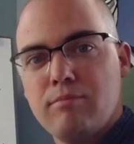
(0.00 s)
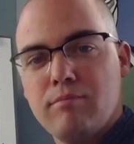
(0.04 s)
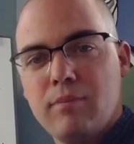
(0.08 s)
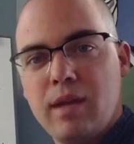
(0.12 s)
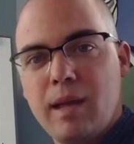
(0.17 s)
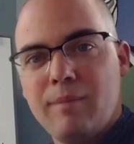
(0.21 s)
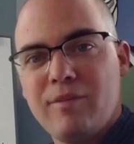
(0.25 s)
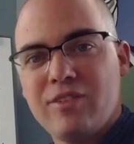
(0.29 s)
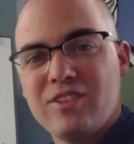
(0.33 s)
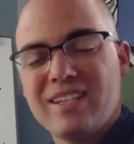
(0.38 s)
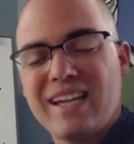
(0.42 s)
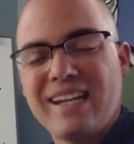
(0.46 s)

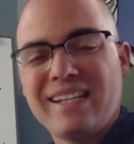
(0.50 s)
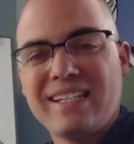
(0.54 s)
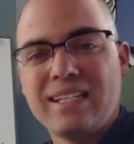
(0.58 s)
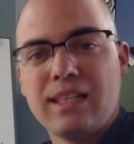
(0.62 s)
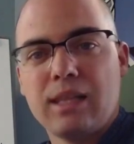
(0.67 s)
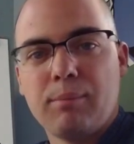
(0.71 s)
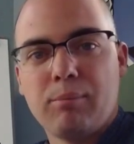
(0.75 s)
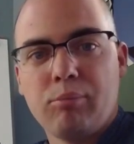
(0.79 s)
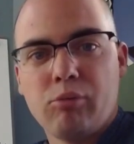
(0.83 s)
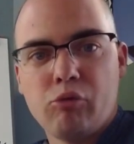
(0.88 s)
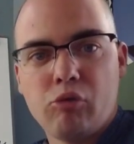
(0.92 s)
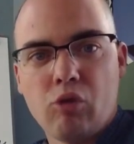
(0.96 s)
emphasizing the
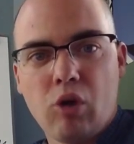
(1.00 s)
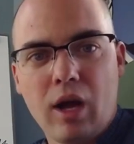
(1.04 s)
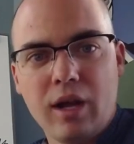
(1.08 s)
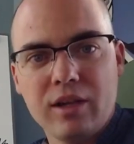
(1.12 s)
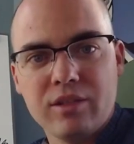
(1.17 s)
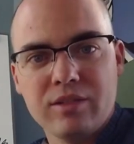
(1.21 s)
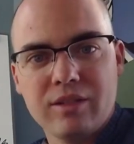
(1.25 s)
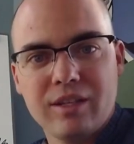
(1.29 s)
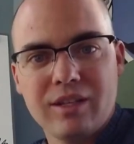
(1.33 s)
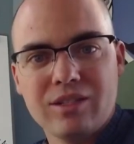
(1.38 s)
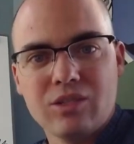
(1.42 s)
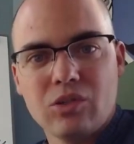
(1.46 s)

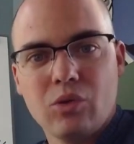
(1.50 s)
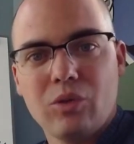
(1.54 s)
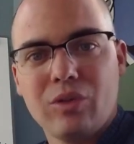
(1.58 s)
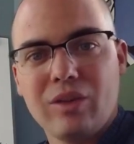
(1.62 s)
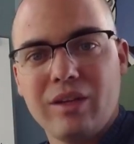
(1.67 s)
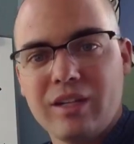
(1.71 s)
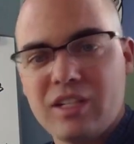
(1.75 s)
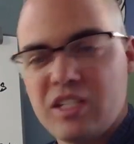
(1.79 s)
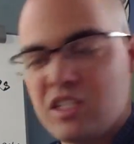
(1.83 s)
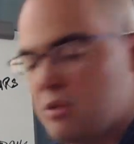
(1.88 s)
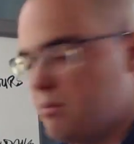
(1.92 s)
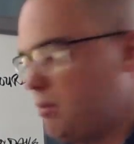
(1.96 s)
process or the
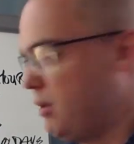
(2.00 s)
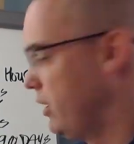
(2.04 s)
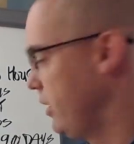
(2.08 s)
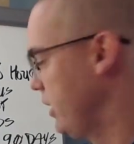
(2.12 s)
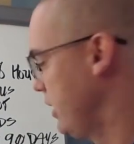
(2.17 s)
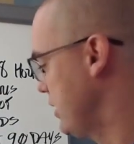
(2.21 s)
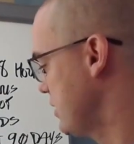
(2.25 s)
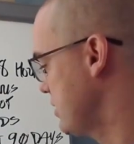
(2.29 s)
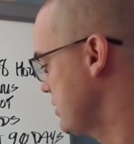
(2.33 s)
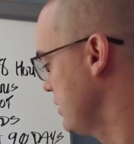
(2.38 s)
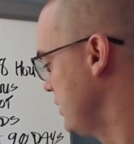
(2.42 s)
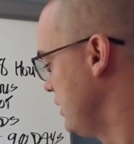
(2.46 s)

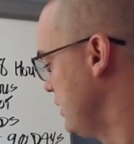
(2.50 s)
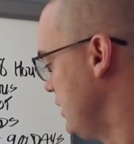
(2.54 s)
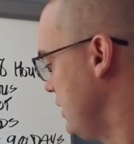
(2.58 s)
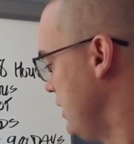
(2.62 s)
experience.